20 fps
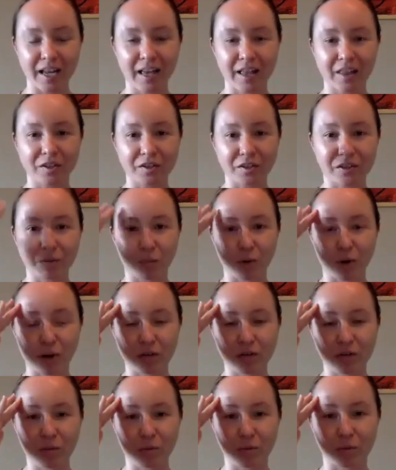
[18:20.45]
there's a part
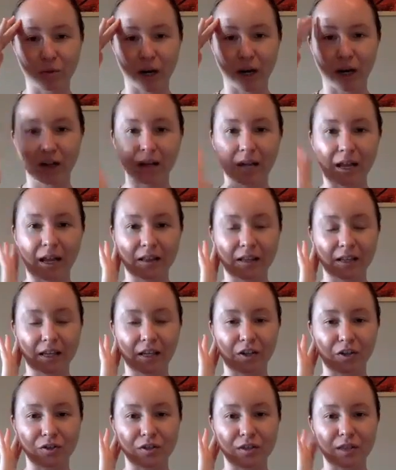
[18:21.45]
of the brain and the
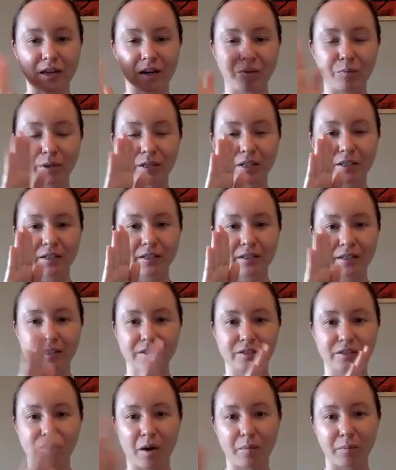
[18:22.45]
ears that completely like
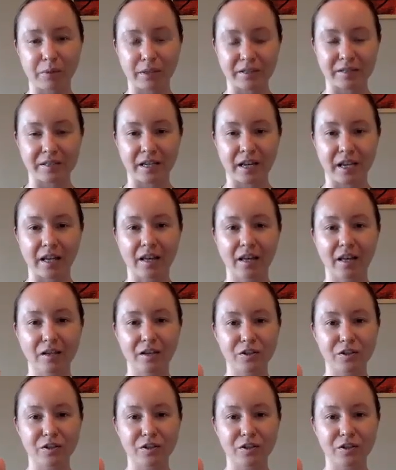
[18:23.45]
stop listening.